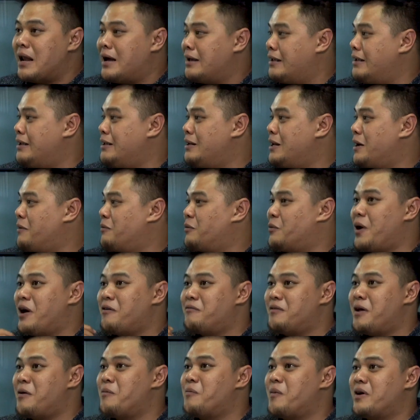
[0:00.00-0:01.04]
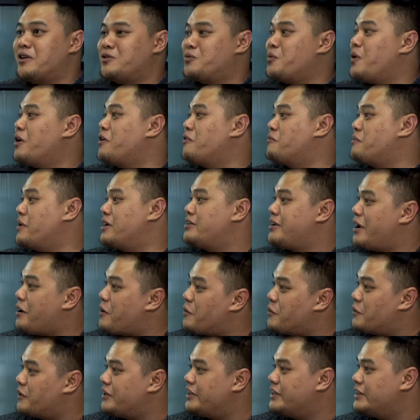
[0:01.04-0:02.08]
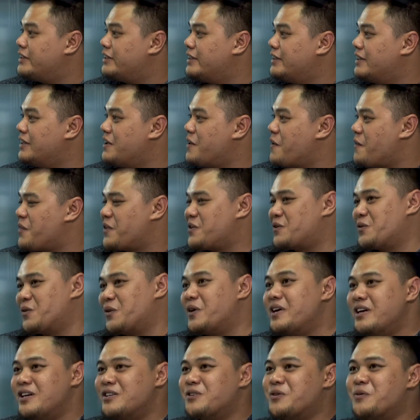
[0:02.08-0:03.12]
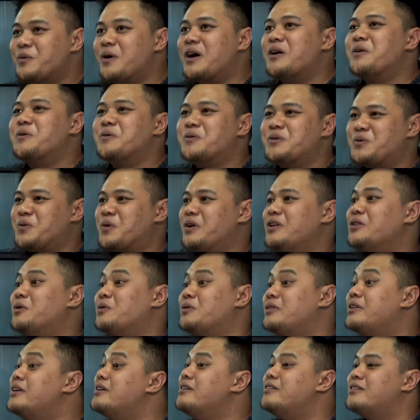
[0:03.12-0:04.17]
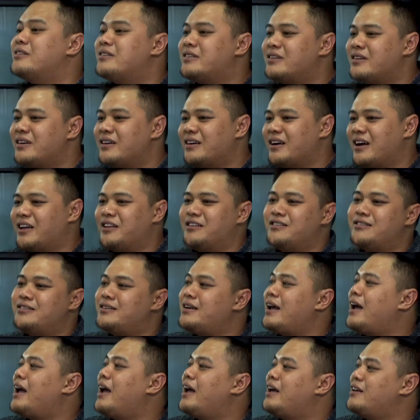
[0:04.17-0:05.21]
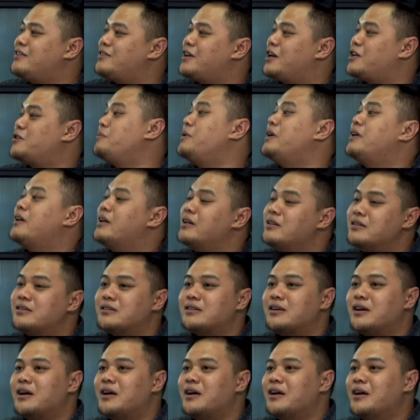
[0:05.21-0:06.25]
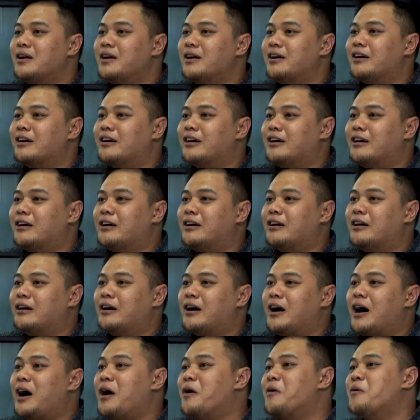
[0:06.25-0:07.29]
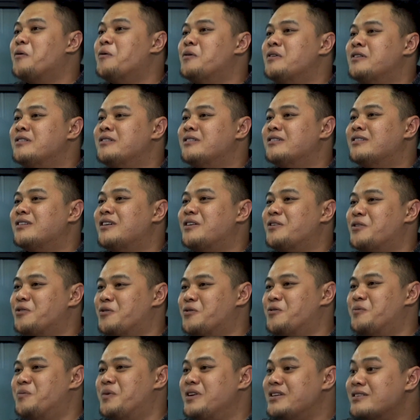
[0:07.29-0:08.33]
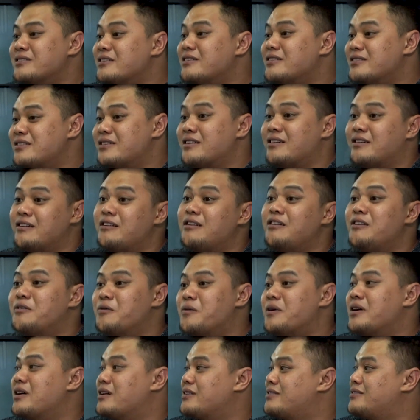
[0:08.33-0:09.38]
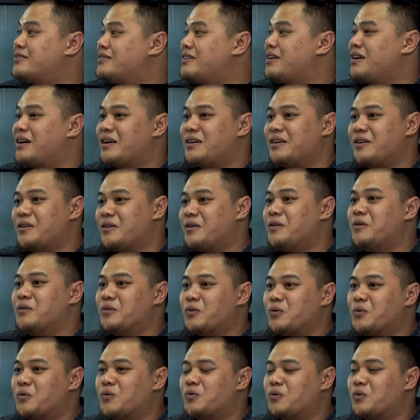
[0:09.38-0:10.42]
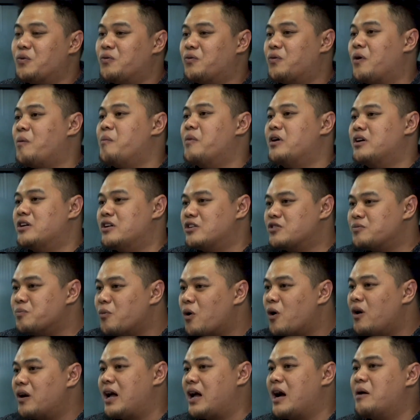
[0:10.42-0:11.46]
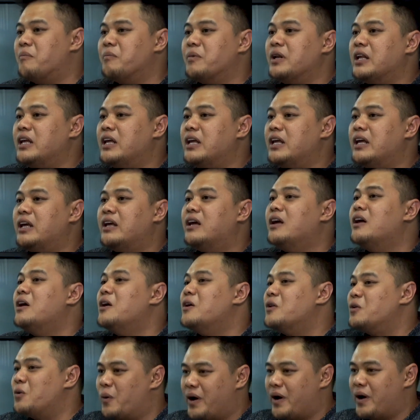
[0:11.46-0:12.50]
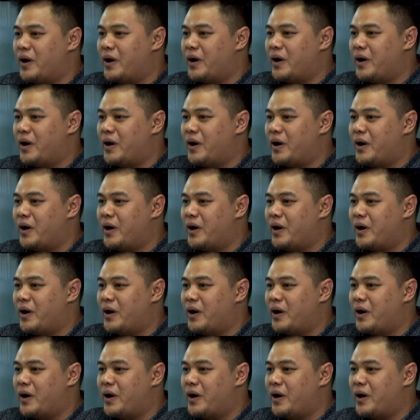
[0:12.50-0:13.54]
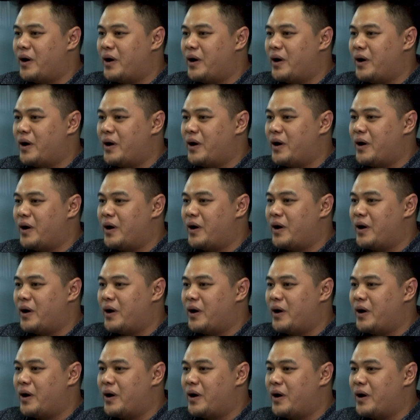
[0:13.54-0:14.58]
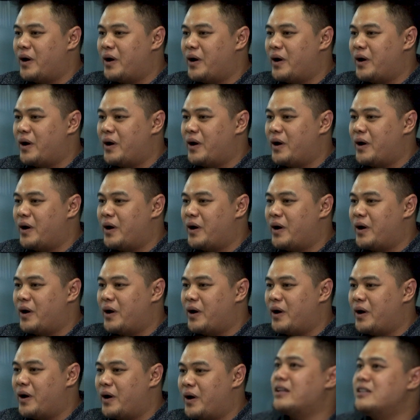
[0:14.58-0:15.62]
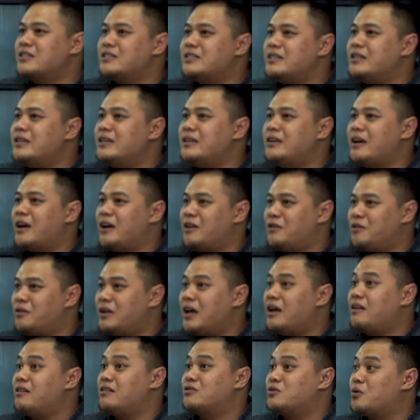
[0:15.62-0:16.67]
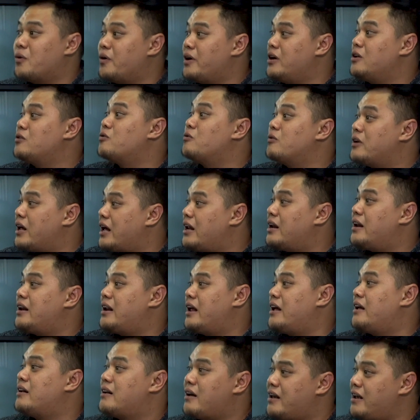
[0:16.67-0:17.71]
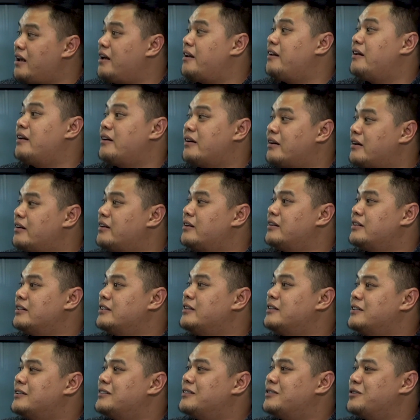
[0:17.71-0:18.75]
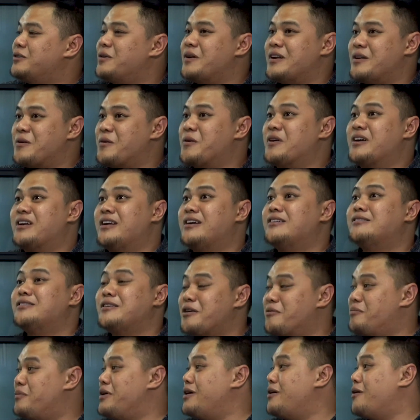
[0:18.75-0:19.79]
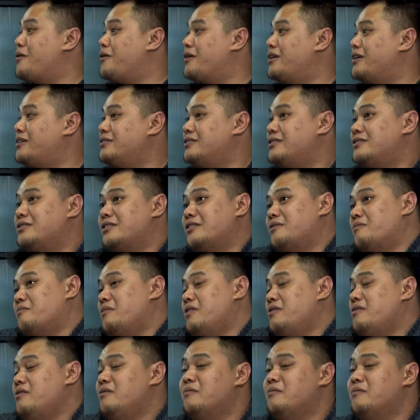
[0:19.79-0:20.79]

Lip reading: lucky enough to have them as one of my shareholders. So he's the one who is going to teach and share his experience, how the business really works. To from a small company to SME to an organization. Yeah. So I can see Edudebt is going to that area, to an organization, a big organization.